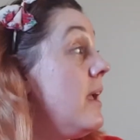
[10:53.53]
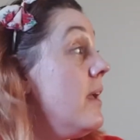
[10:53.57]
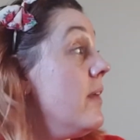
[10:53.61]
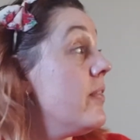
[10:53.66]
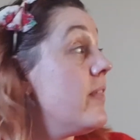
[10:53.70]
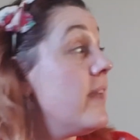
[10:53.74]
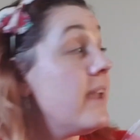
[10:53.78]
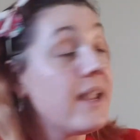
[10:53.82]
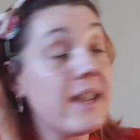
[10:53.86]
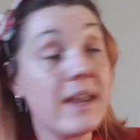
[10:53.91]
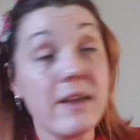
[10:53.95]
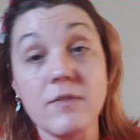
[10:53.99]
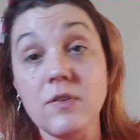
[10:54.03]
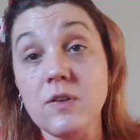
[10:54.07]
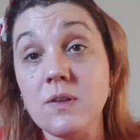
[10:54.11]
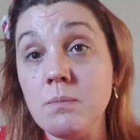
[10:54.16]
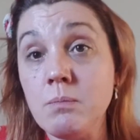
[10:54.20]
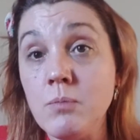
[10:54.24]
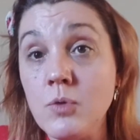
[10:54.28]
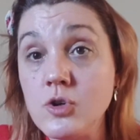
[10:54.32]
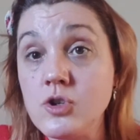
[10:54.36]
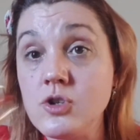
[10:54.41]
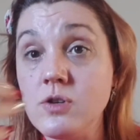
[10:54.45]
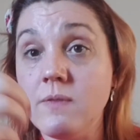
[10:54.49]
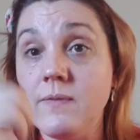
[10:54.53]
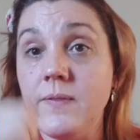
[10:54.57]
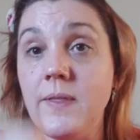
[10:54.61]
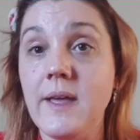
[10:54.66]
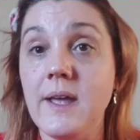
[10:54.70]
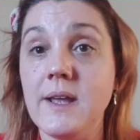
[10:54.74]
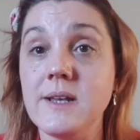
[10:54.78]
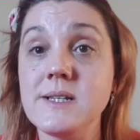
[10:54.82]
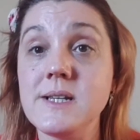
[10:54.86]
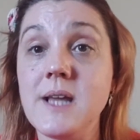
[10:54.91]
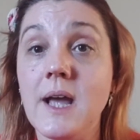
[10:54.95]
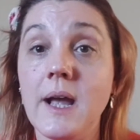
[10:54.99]
They give as much of
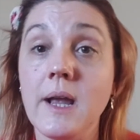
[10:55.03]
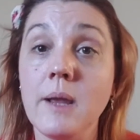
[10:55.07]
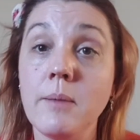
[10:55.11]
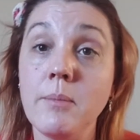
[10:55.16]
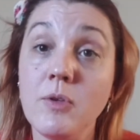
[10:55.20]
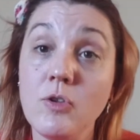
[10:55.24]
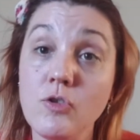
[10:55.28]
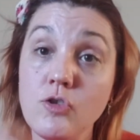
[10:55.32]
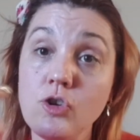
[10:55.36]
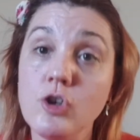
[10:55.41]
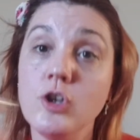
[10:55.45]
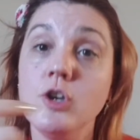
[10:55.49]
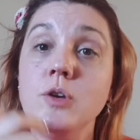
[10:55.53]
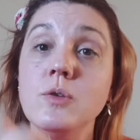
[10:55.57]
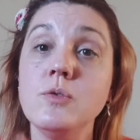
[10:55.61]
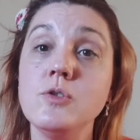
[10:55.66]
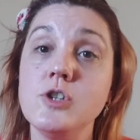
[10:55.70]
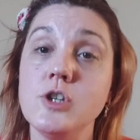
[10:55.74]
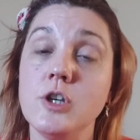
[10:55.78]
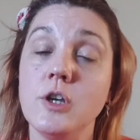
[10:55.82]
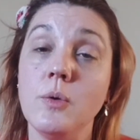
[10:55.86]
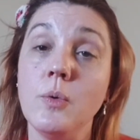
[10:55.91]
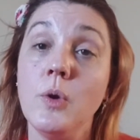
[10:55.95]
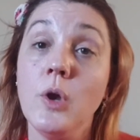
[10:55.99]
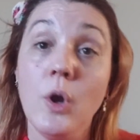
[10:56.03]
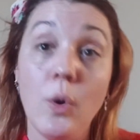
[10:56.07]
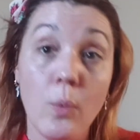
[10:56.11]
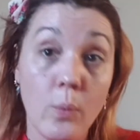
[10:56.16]
their time as you do.